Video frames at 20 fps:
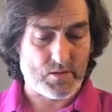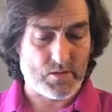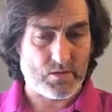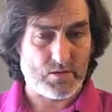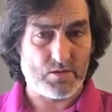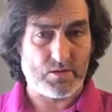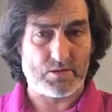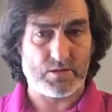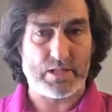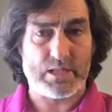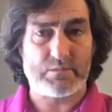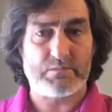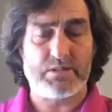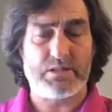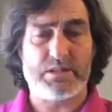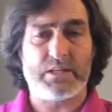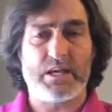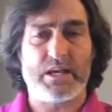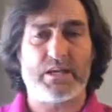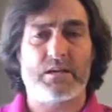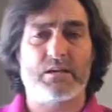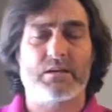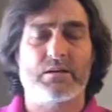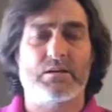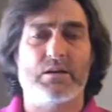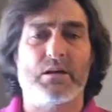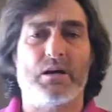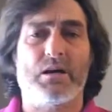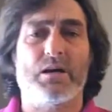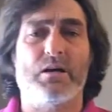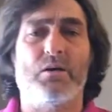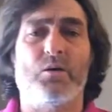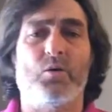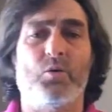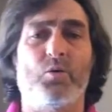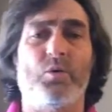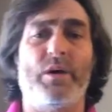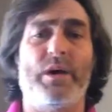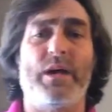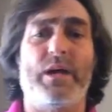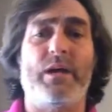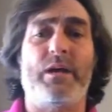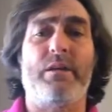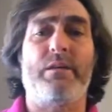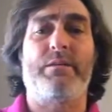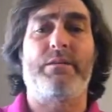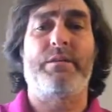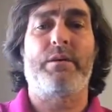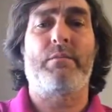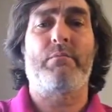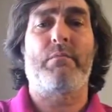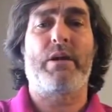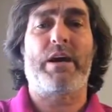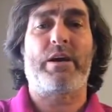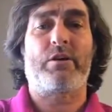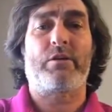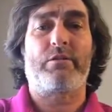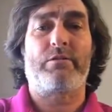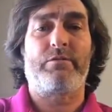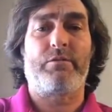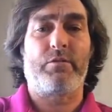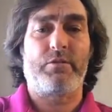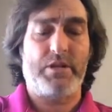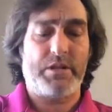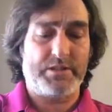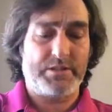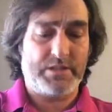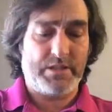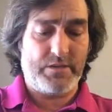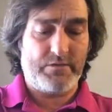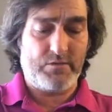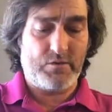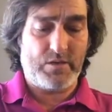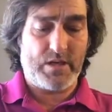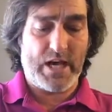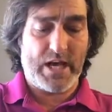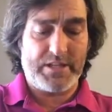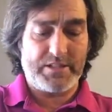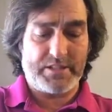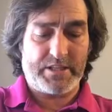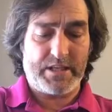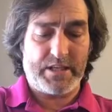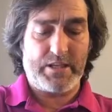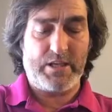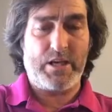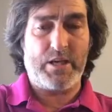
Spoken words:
Good. Let me take away the microphone and see if you guys can